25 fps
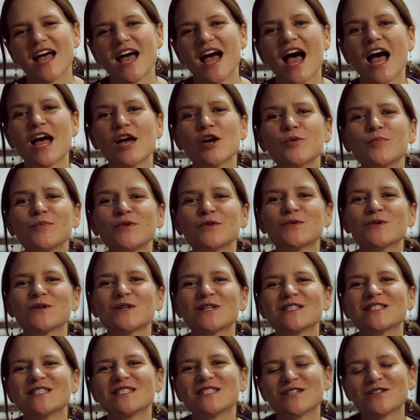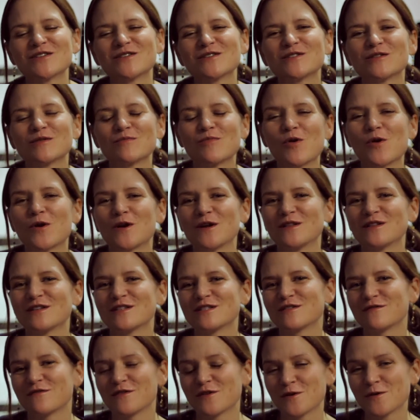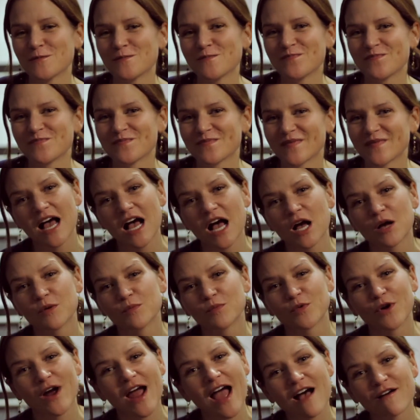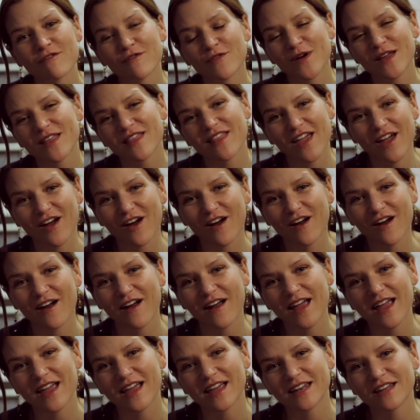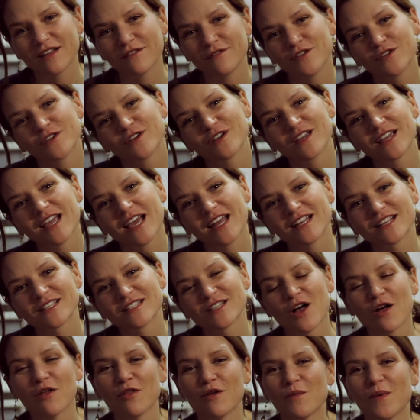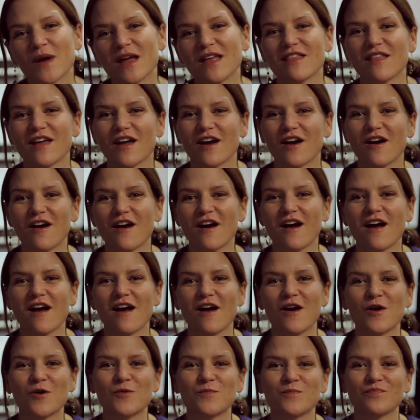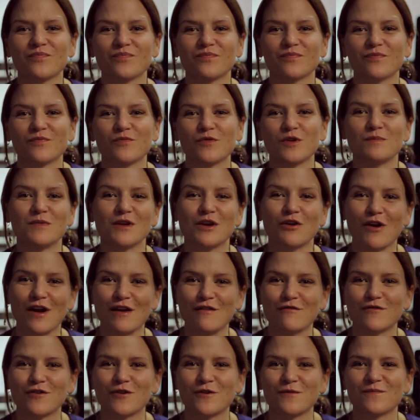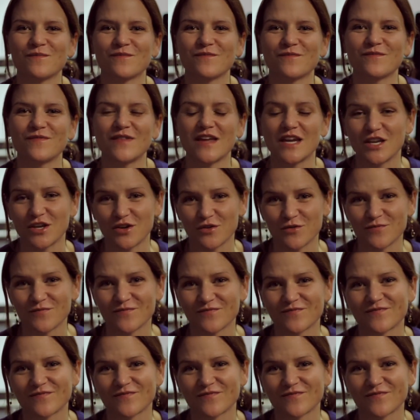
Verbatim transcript: I hope you will consider supporting this film. Um, we're halfway there, and if you could get us all the way there, um, we'd be grateful. Thank you.